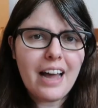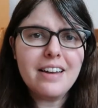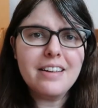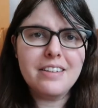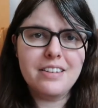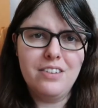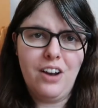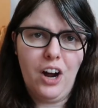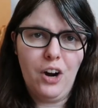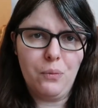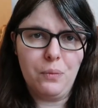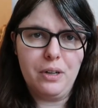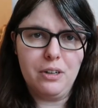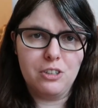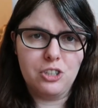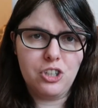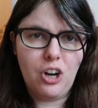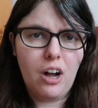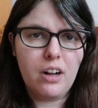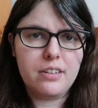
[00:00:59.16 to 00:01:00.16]
That is not
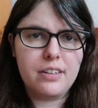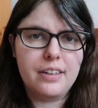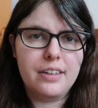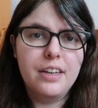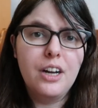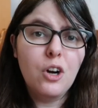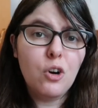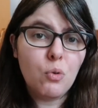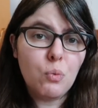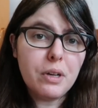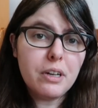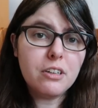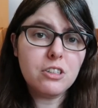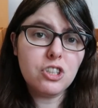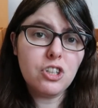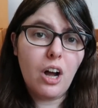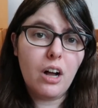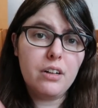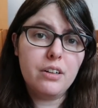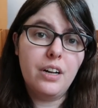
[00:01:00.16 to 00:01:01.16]
real chocolate. Real
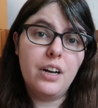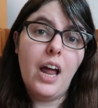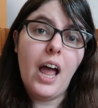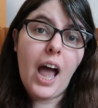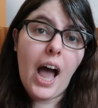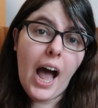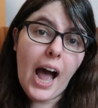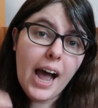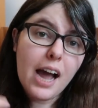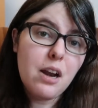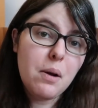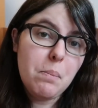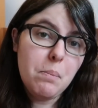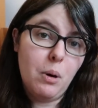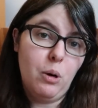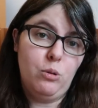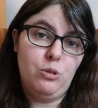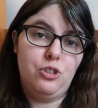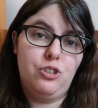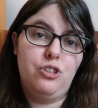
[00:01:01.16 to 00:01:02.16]
chocolate, at
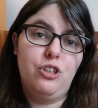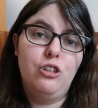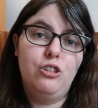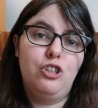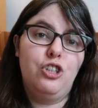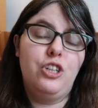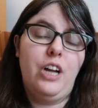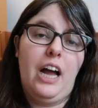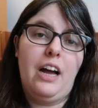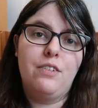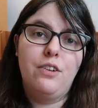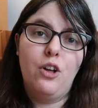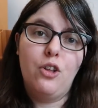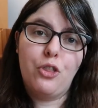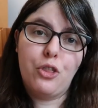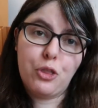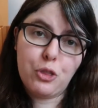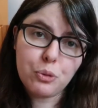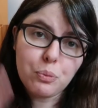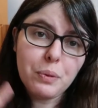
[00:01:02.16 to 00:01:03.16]
most, should have
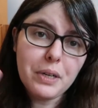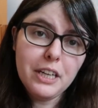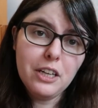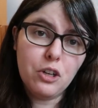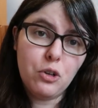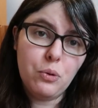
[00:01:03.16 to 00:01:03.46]
three